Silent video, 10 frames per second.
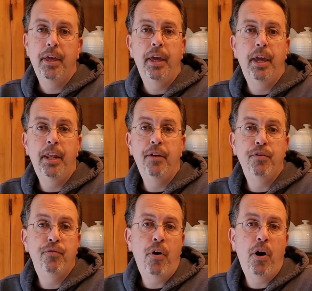And if
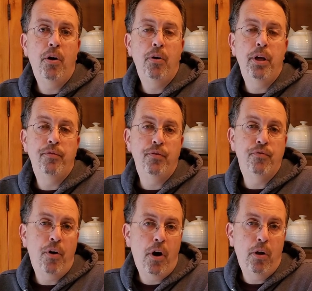you follow
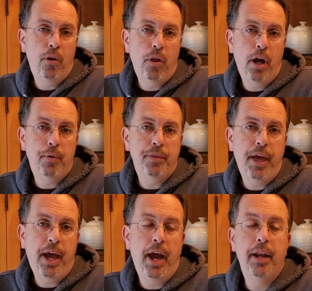along with
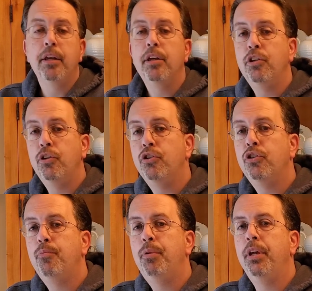that, you
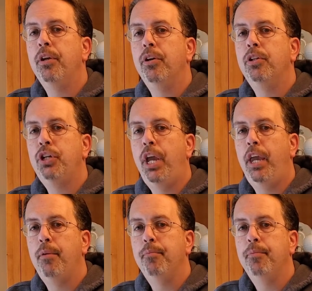should be in good
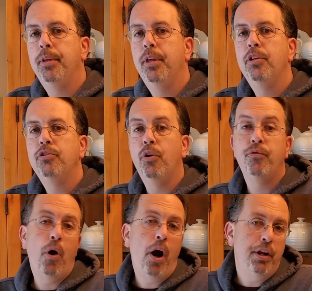shape. So if
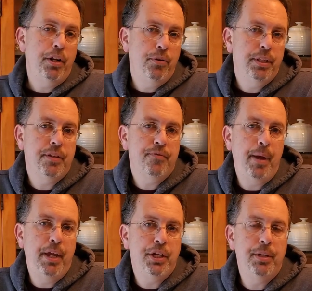you already knew this
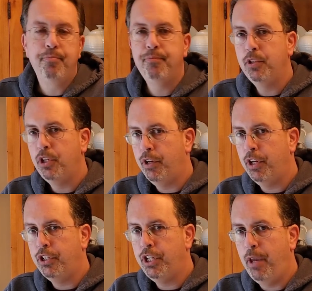information, you're in
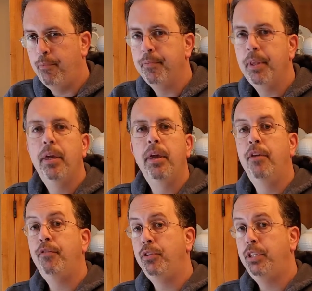good shape.
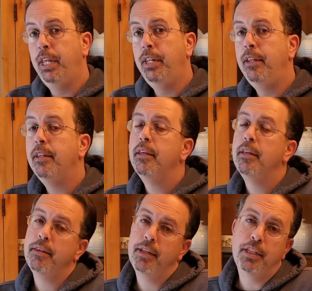If you didn't,
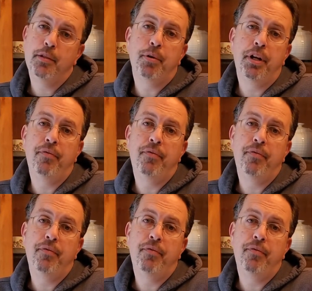this is pretty